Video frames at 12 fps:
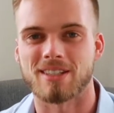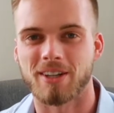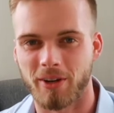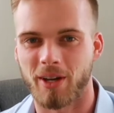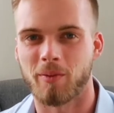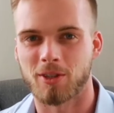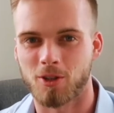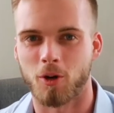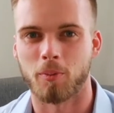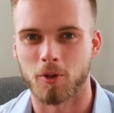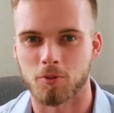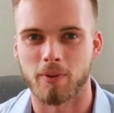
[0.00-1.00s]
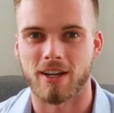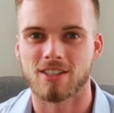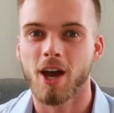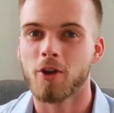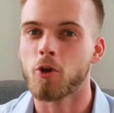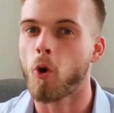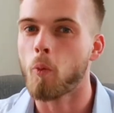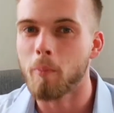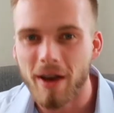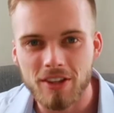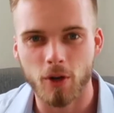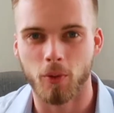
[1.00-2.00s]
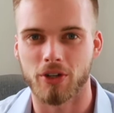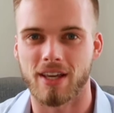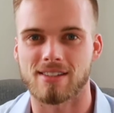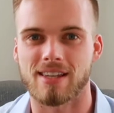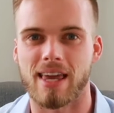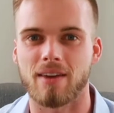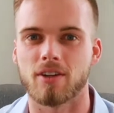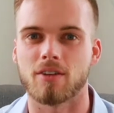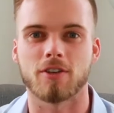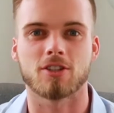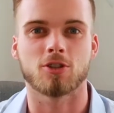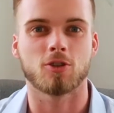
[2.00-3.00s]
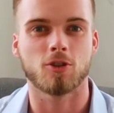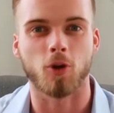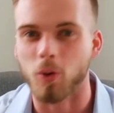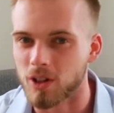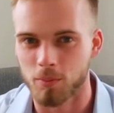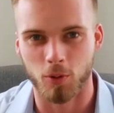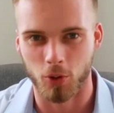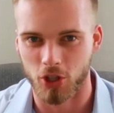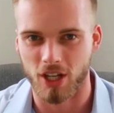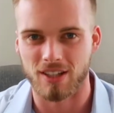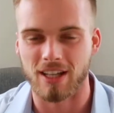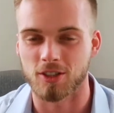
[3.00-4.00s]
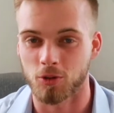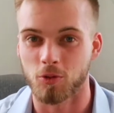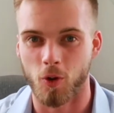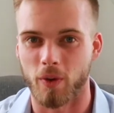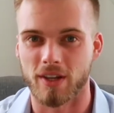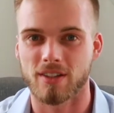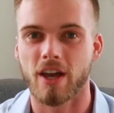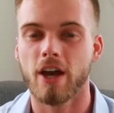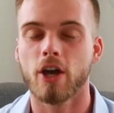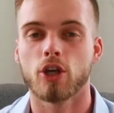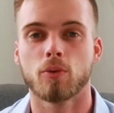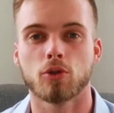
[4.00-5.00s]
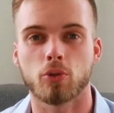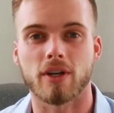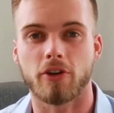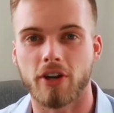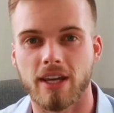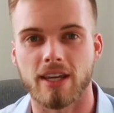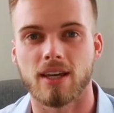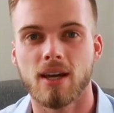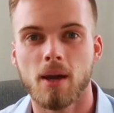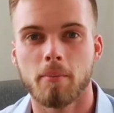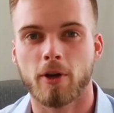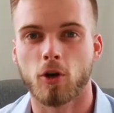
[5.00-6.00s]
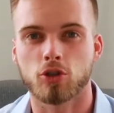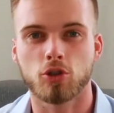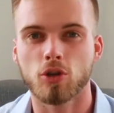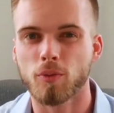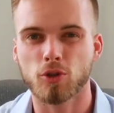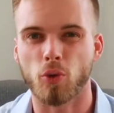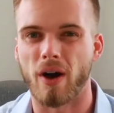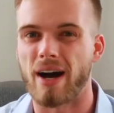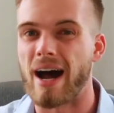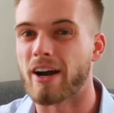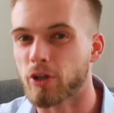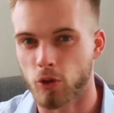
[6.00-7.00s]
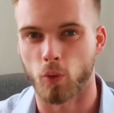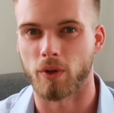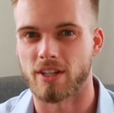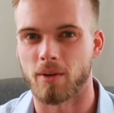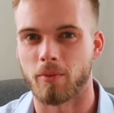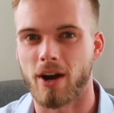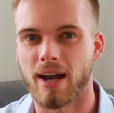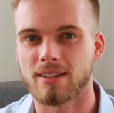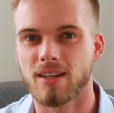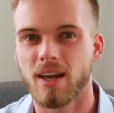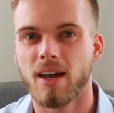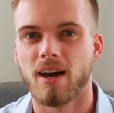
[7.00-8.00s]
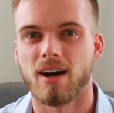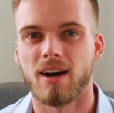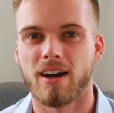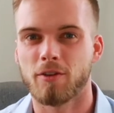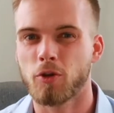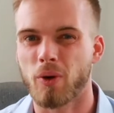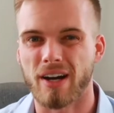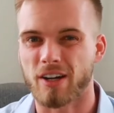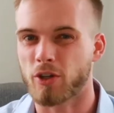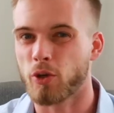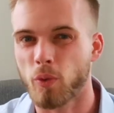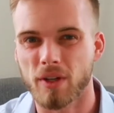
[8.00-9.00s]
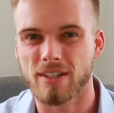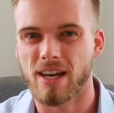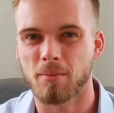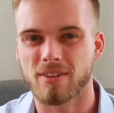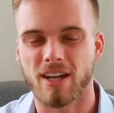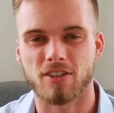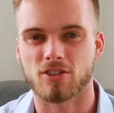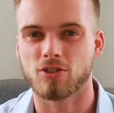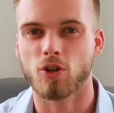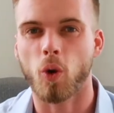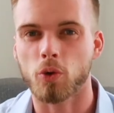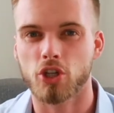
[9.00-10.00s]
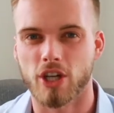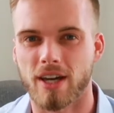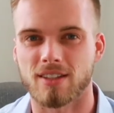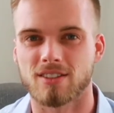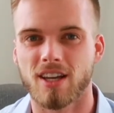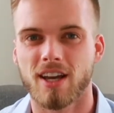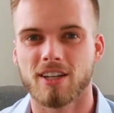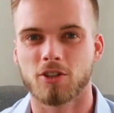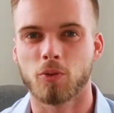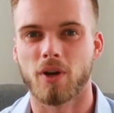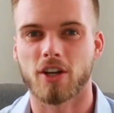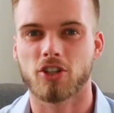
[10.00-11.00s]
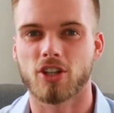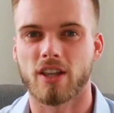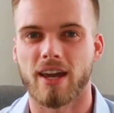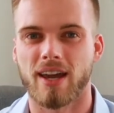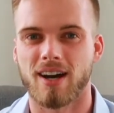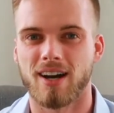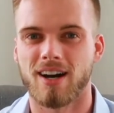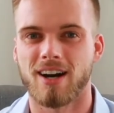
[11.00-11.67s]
agree with your prospects, no matter what they say, even if it's total bullshit and you know it. You want to agree because you don't want to argue with them, right? If you argue with them, there's no chance that you will actually